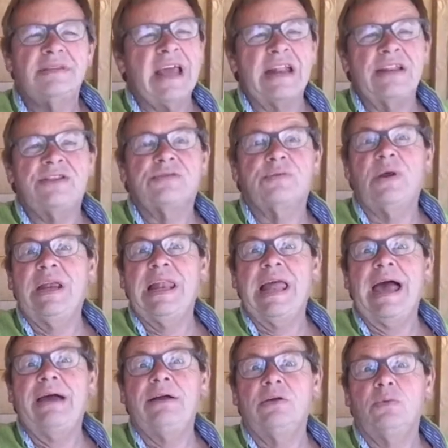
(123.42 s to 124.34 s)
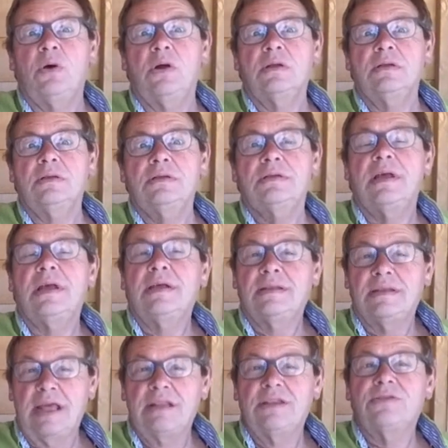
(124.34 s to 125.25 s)
then 3 louder ones,
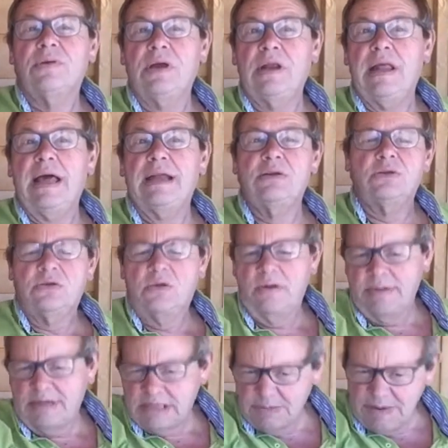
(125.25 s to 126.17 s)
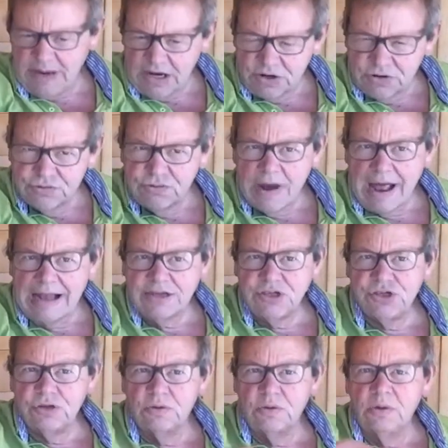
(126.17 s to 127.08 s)
then 3 louder ones. I want it to be a
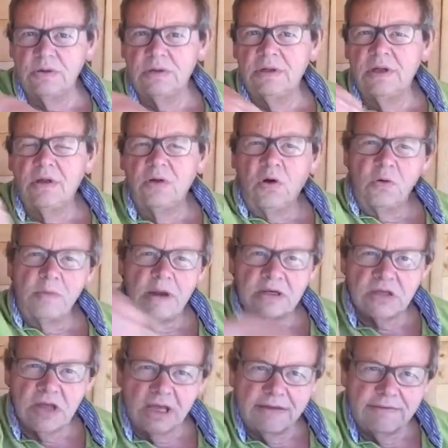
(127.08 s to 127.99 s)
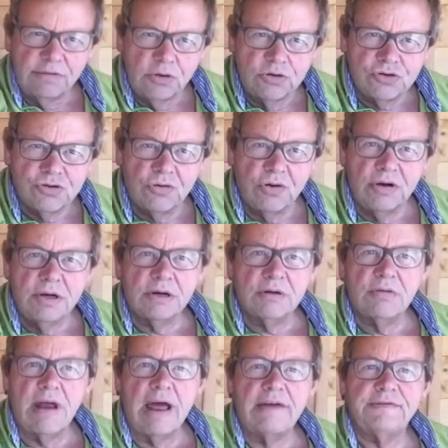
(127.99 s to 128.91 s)
gradual, almost like if you were drawing a
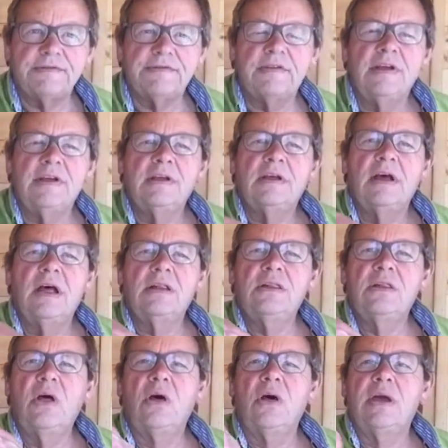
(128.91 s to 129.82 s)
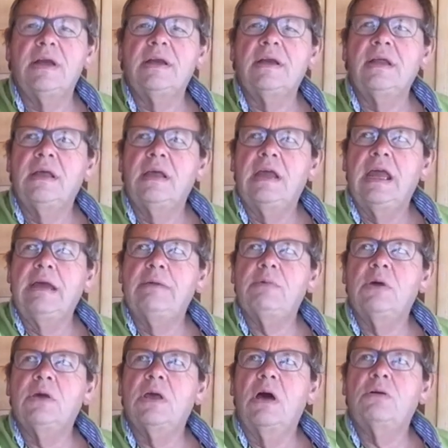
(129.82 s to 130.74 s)
graph, a line,
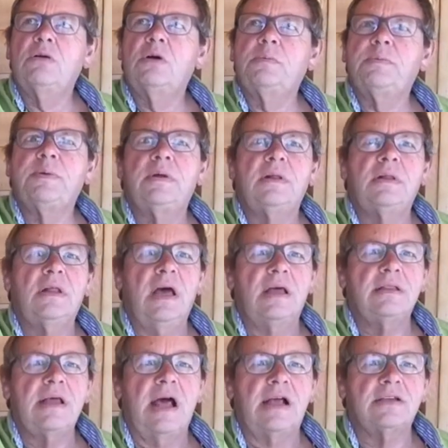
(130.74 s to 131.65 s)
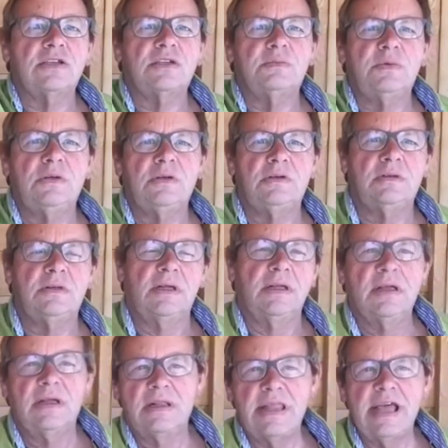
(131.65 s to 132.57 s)
it would go up like that
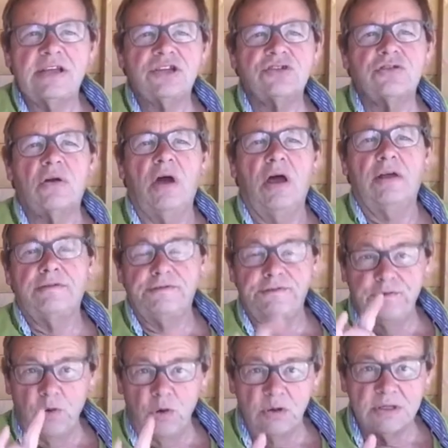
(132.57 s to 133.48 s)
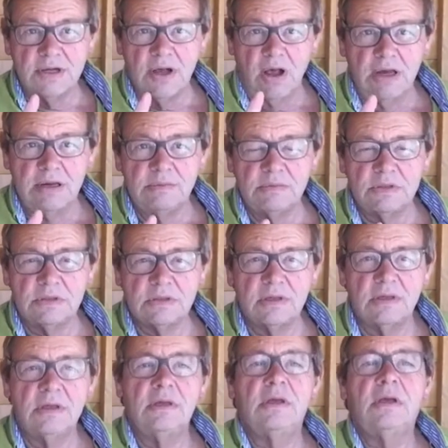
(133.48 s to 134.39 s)
smoothly. Let's try it 4
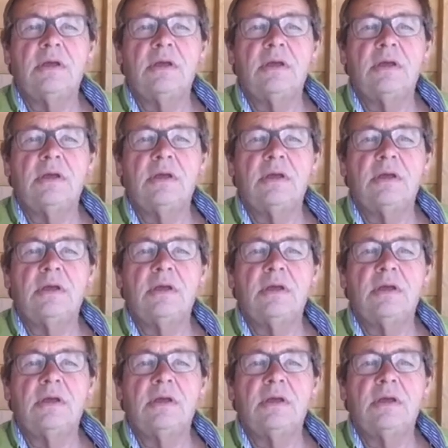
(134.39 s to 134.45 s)
times,